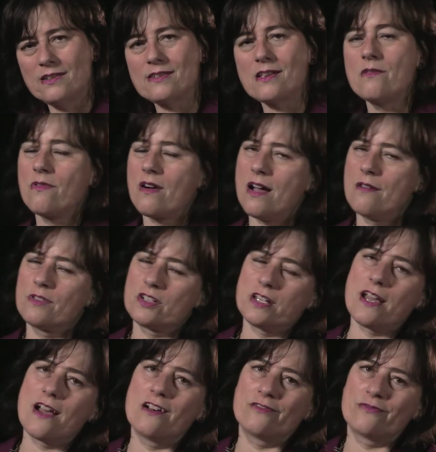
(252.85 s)
and why would she
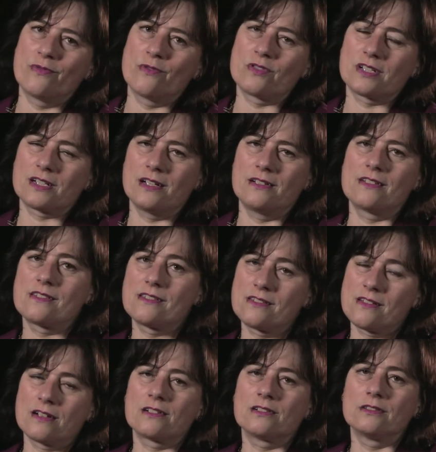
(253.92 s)
have watercolors stuck